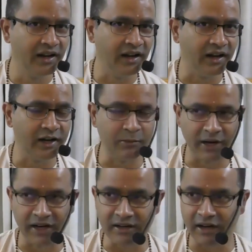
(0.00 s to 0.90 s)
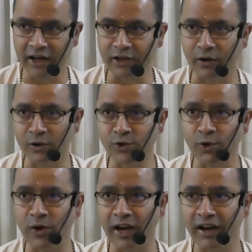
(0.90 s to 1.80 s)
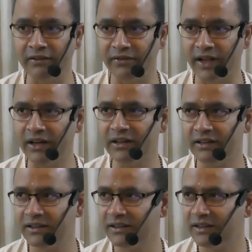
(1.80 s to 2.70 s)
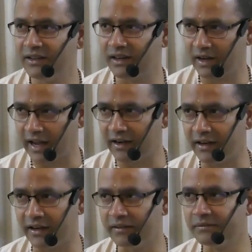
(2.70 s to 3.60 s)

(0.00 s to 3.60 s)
let my intellect also have that clarity